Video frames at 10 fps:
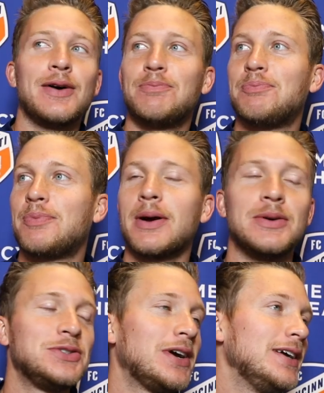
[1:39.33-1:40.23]
I'll
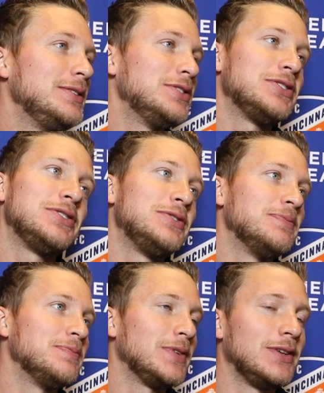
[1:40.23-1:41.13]
probably try and just
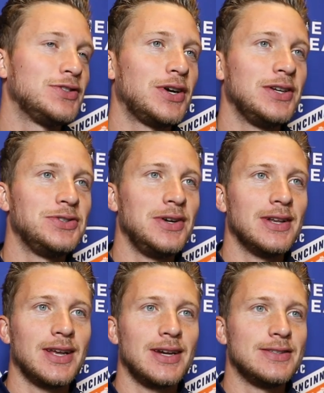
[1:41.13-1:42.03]
try and treat
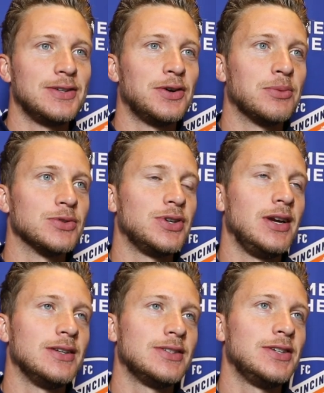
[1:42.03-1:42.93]
it like it's a normal training